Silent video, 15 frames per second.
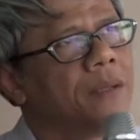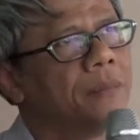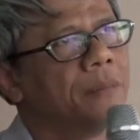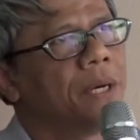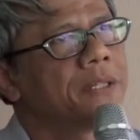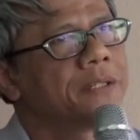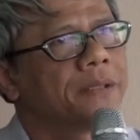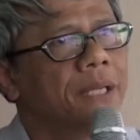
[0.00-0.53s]

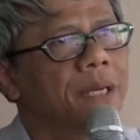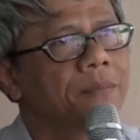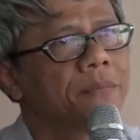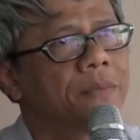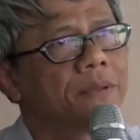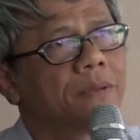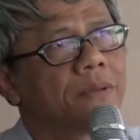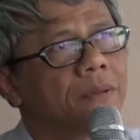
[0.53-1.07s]
but step
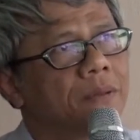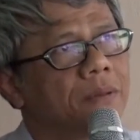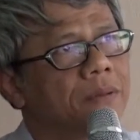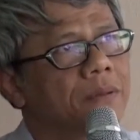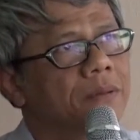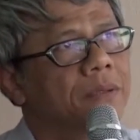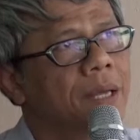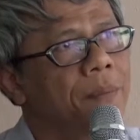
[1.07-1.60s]

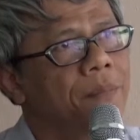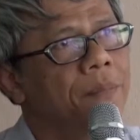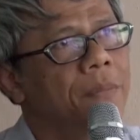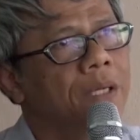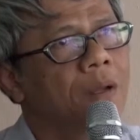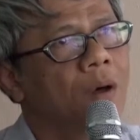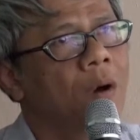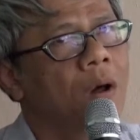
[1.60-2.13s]

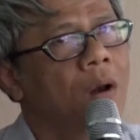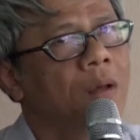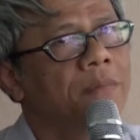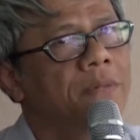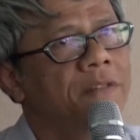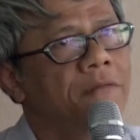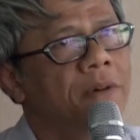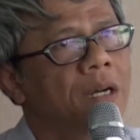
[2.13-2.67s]
submit all of
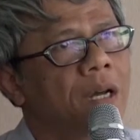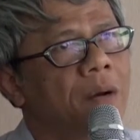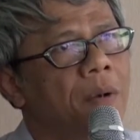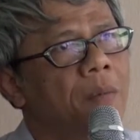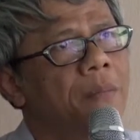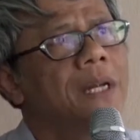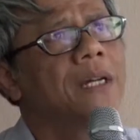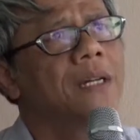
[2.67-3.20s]
his work
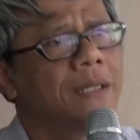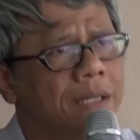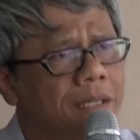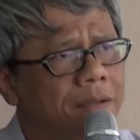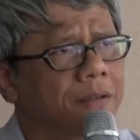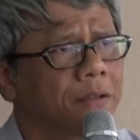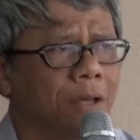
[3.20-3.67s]
about Middle East,